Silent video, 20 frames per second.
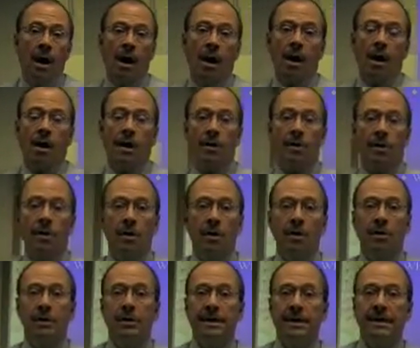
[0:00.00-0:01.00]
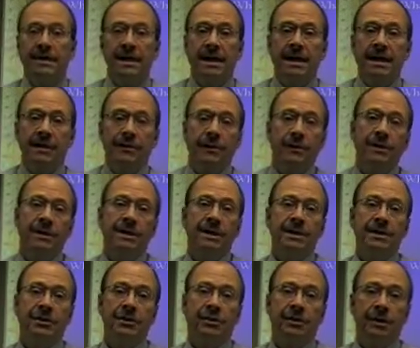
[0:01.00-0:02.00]
Our goal is that every
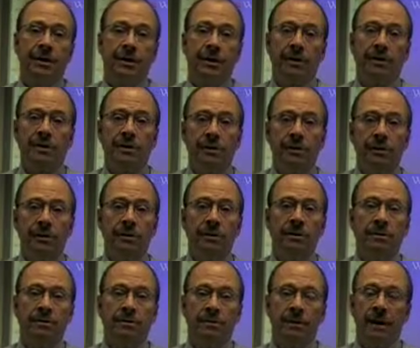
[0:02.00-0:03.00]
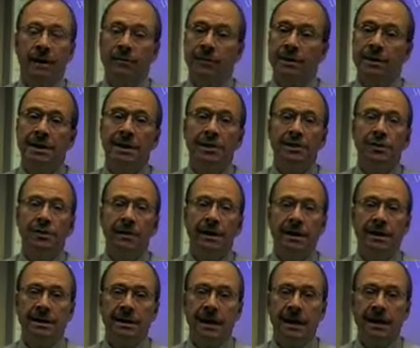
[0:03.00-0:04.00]
teacher in our school, every teacher in
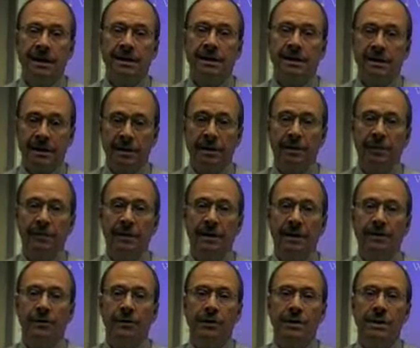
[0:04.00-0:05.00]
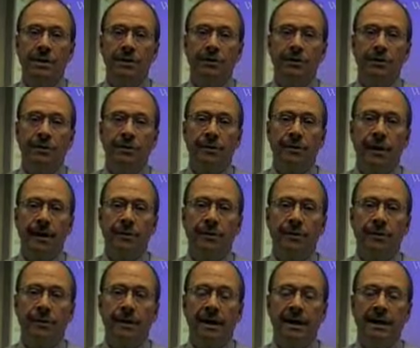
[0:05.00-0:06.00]
East Texas, and hopefully every teacher throughout the
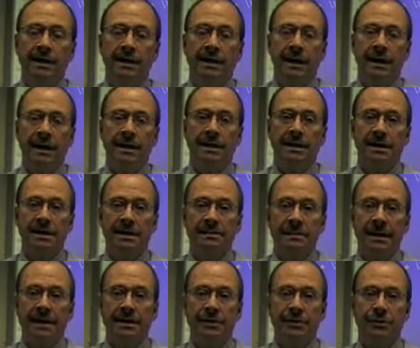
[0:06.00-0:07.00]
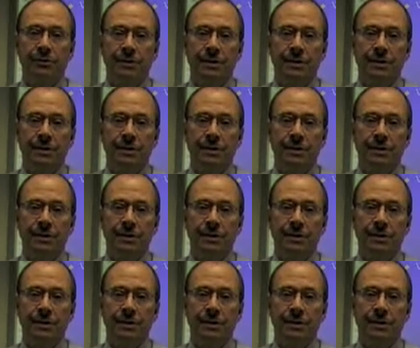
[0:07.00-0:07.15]
United States is a master